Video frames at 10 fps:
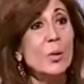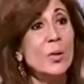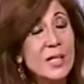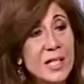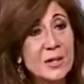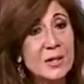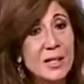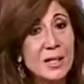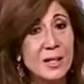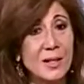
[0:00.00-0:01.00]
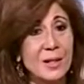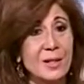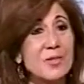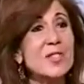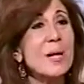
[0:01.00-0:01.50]
We need the,
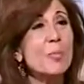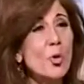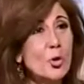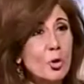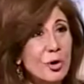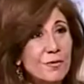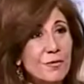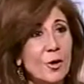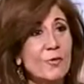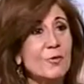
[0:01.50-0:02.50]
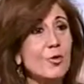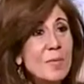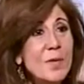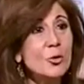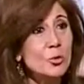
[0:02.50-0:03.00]
uh, the support of, of
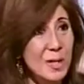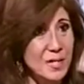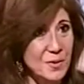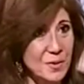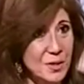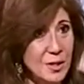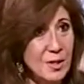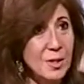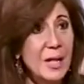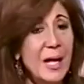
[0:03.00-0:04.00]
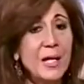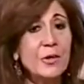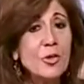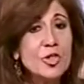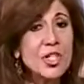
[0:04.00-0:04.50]
women together
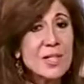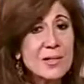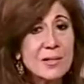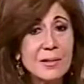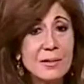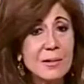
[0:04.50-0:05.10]
and not just